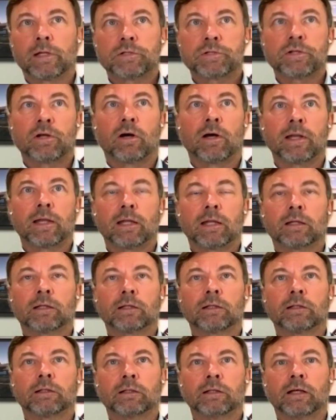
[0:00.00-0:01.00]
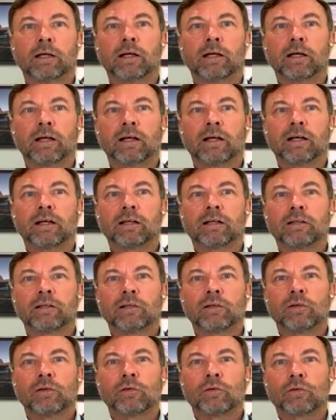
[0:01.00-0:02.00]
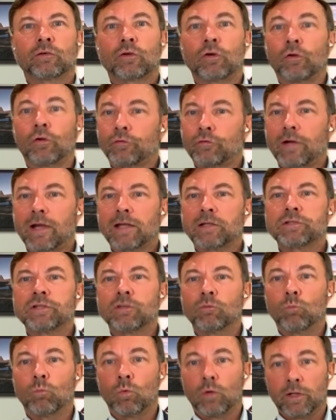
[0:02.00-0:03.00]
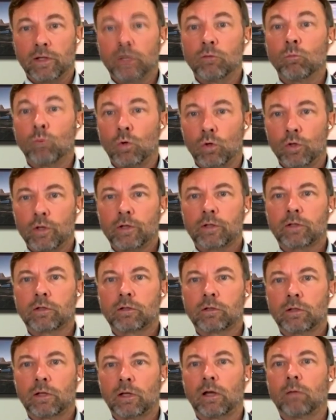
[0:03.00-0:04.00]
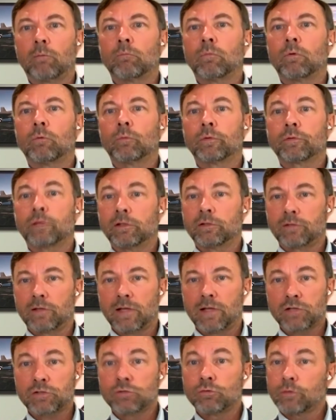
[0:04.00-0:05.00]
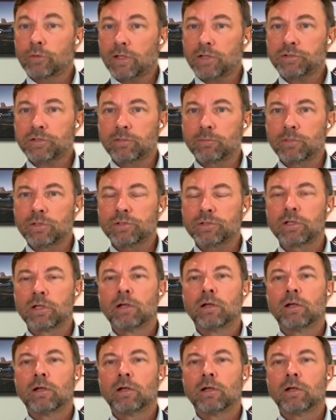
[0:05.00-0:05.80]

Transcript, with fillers: exciting uh, contracts in in work um, with international customers,